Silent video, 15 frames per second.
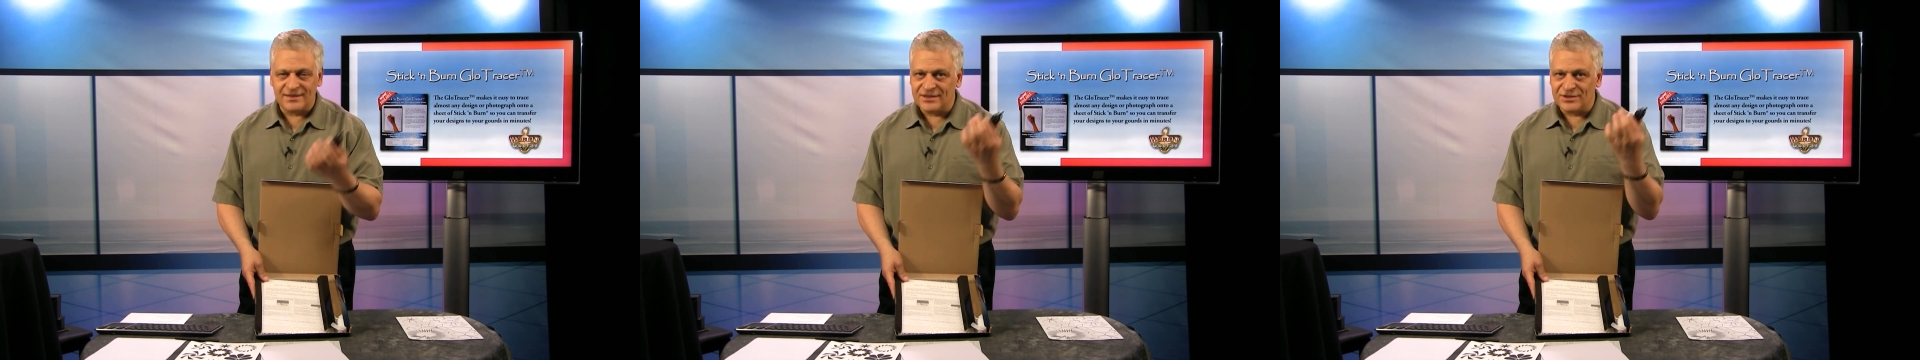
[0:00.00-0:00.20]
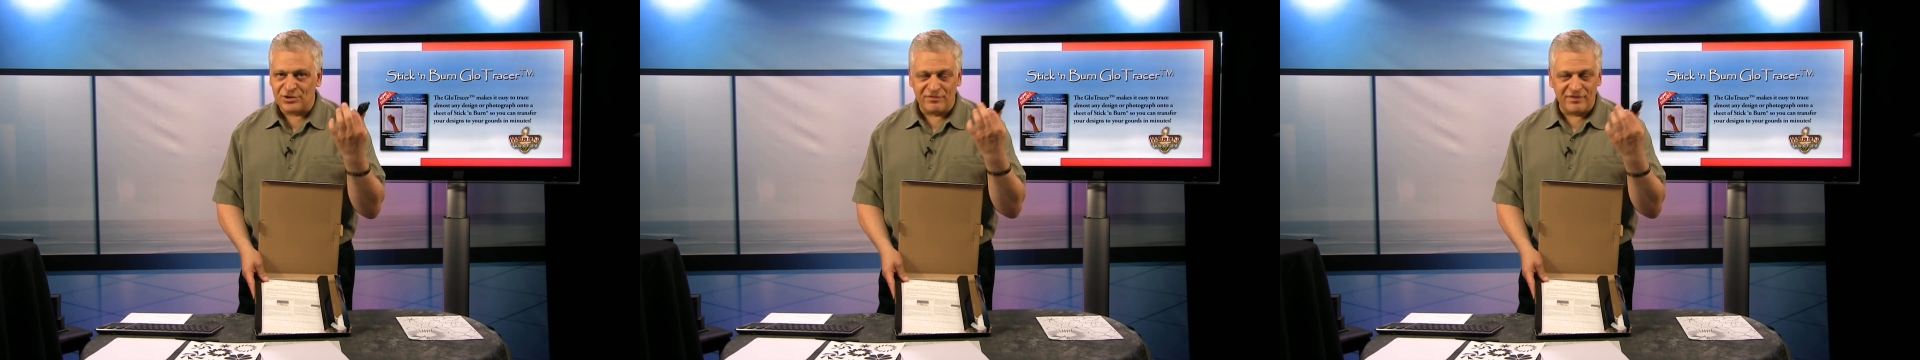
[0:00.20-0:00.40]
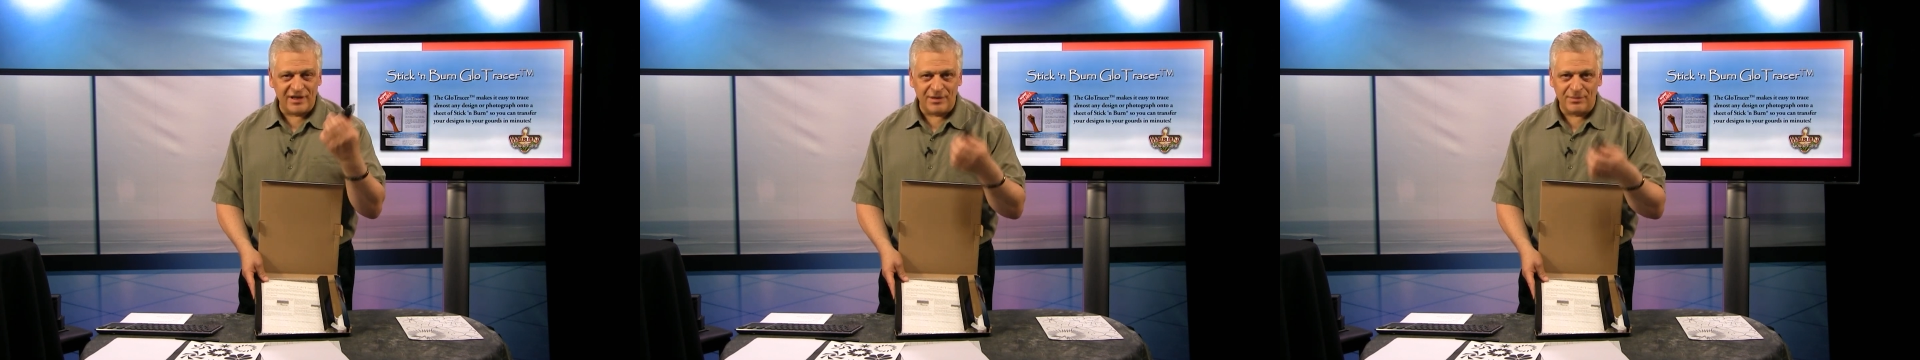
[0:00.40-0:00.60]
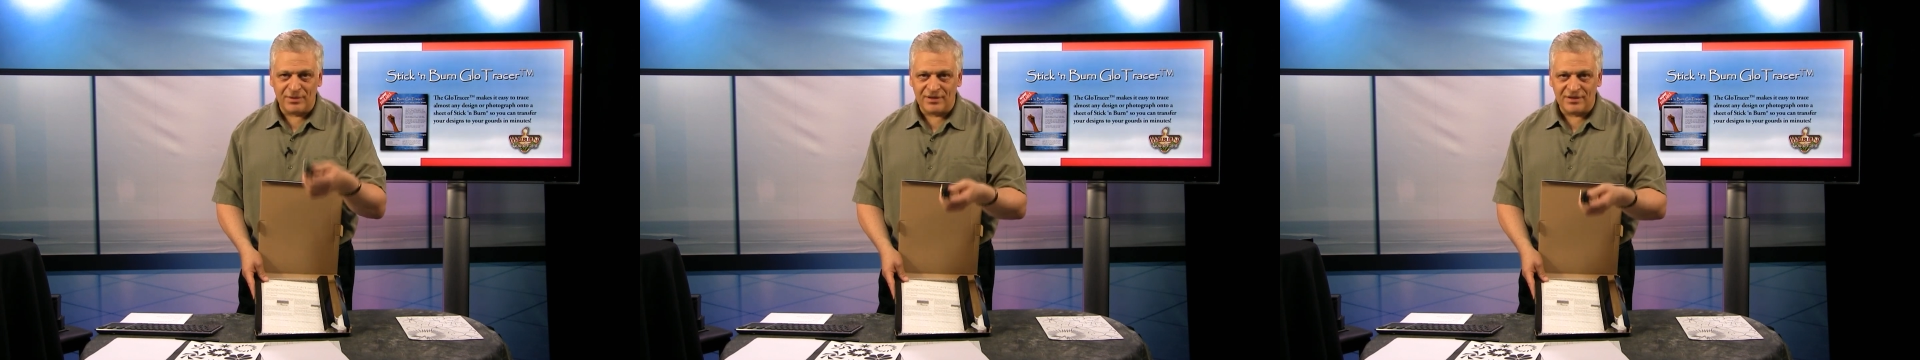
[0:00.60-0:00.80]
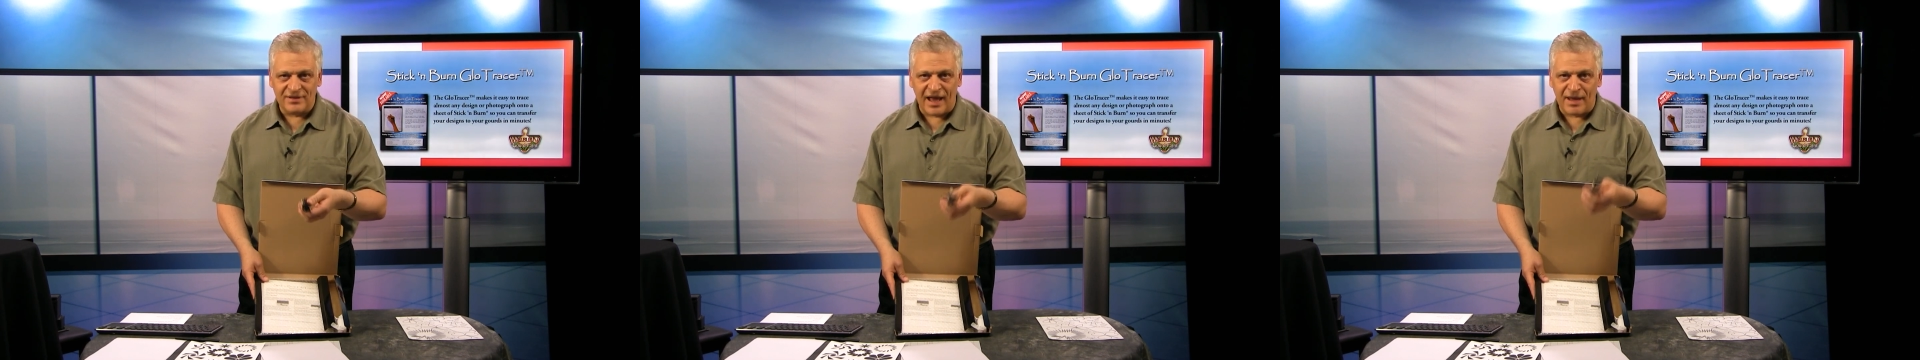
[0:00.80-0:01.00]
these are
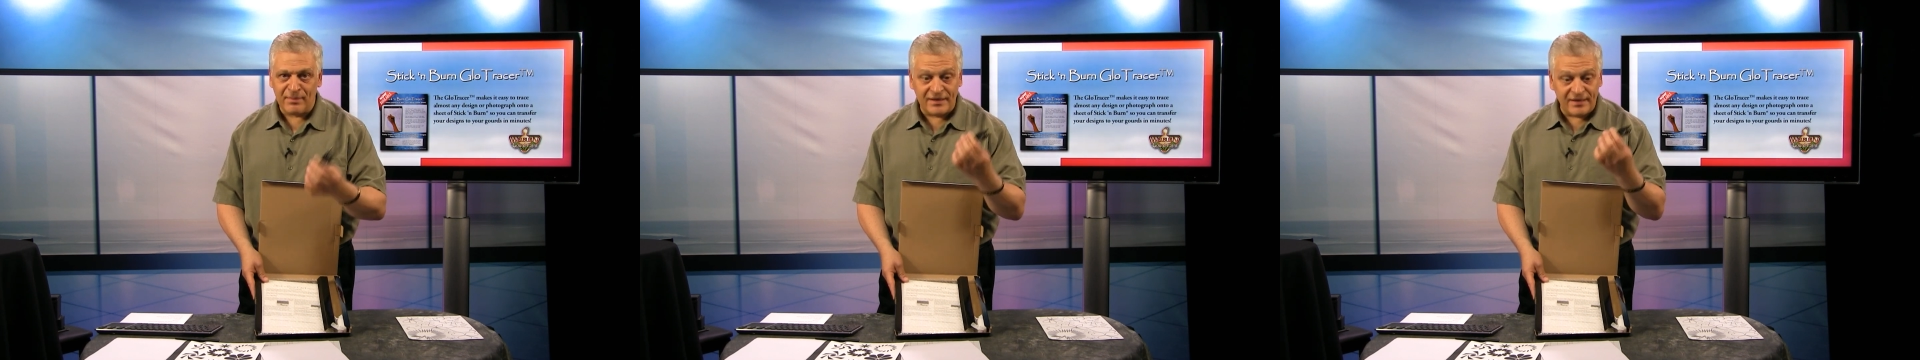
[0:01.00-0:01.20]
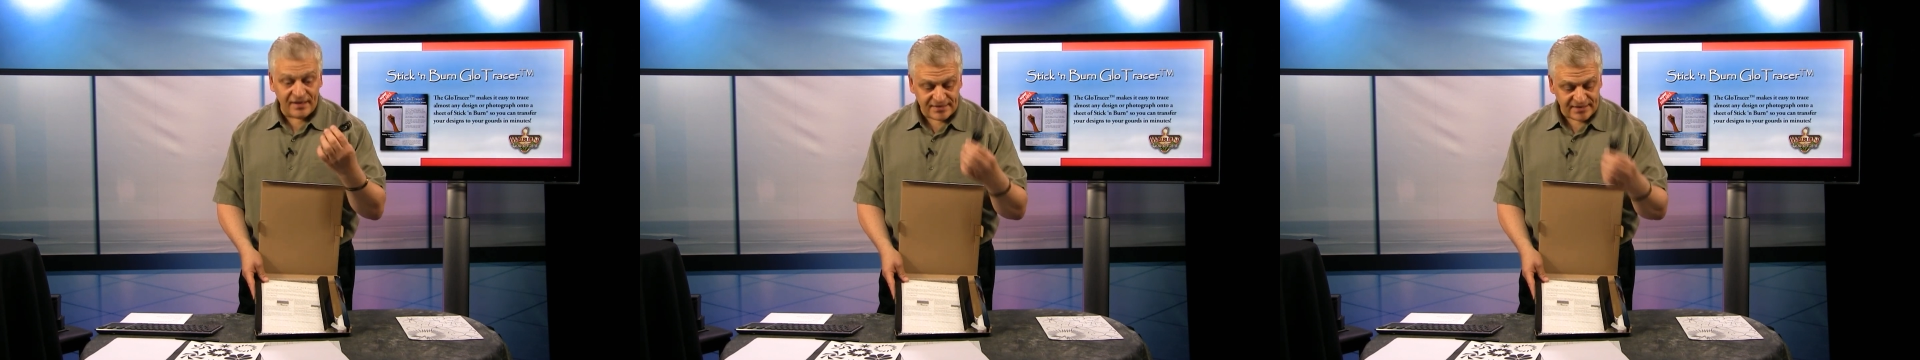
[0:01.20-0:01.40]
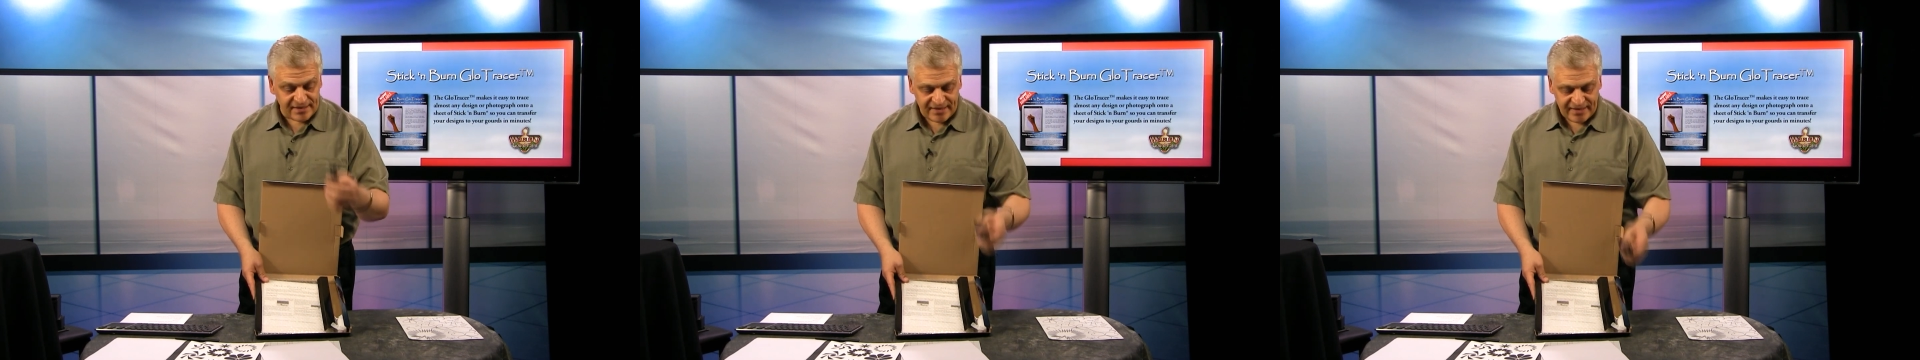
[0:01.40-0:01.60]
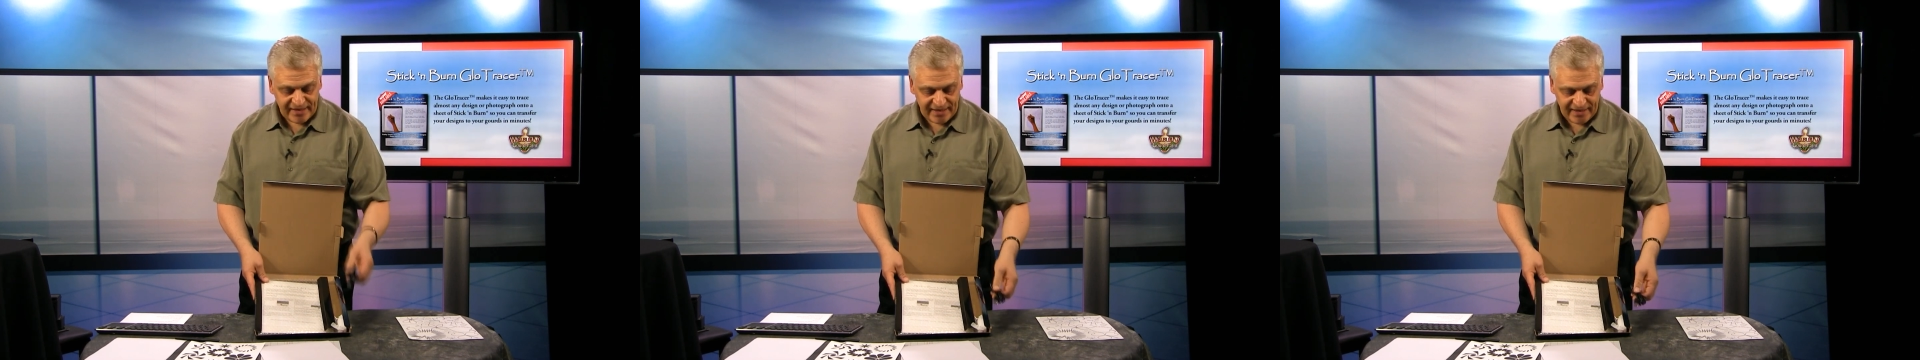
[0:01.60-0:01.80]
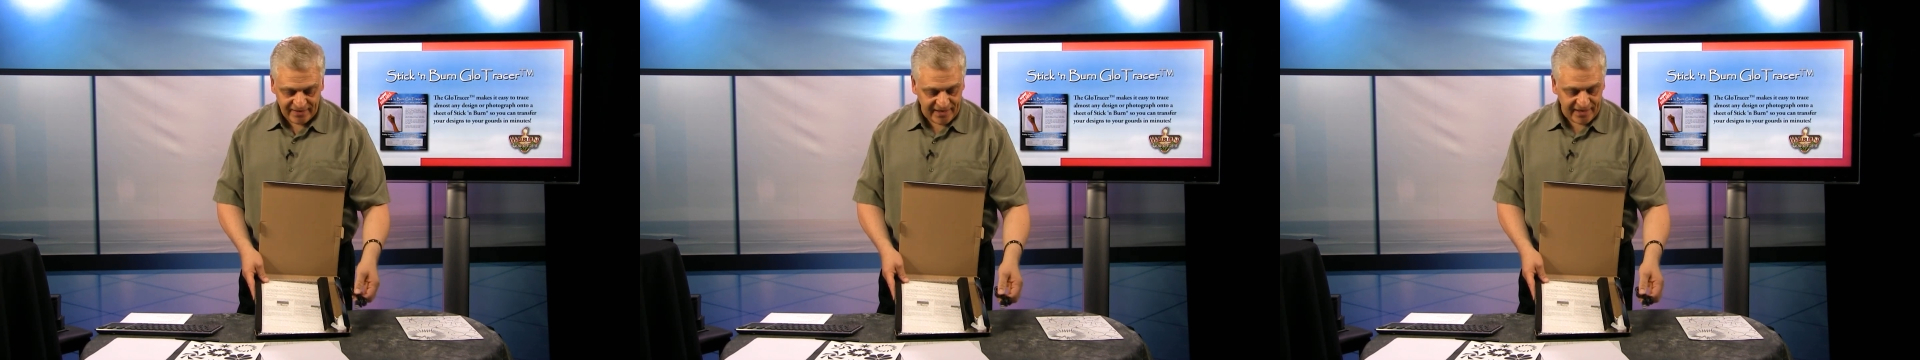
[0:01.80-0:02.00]
available a dime a dozen at
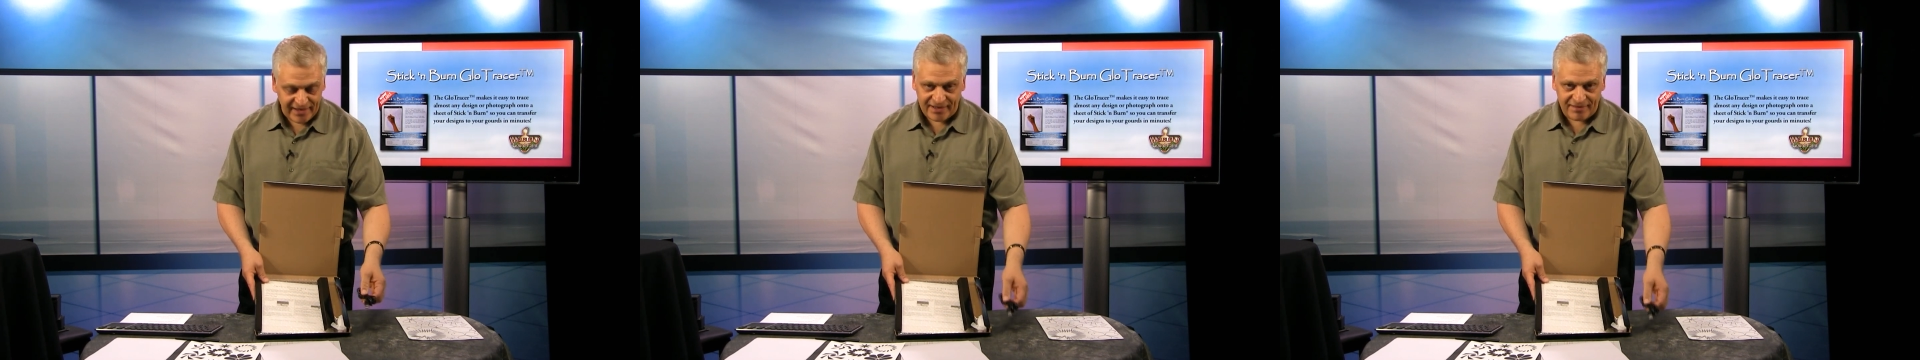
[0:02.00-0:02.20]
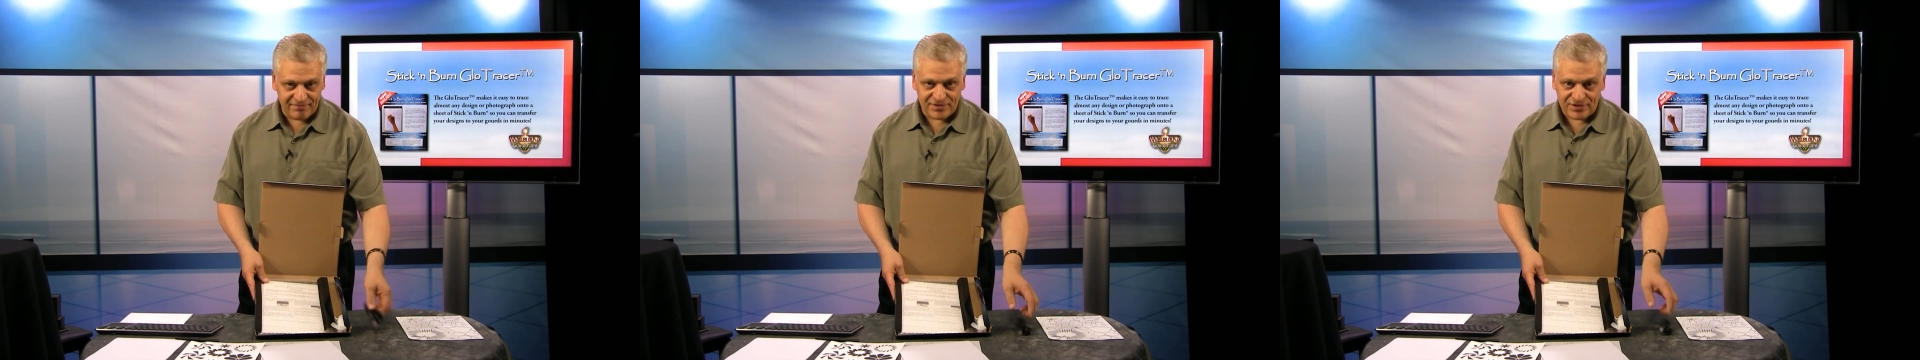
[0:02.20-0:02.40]
any